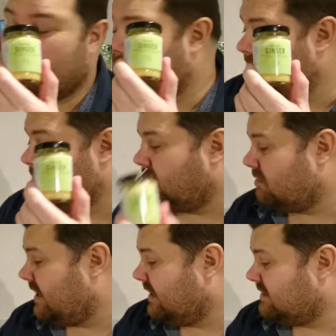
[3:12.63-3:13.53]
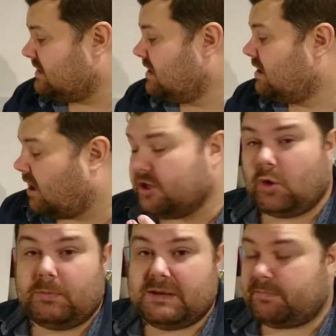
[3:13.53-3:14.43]
or pureed. I
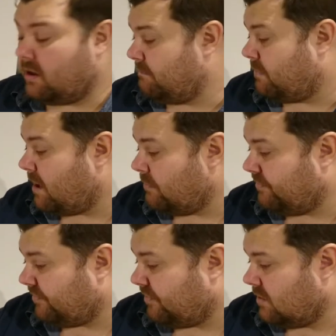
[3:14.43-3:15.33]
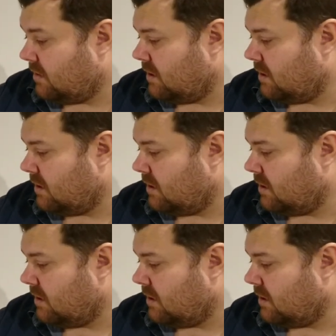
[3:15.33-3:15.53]
normally buy both.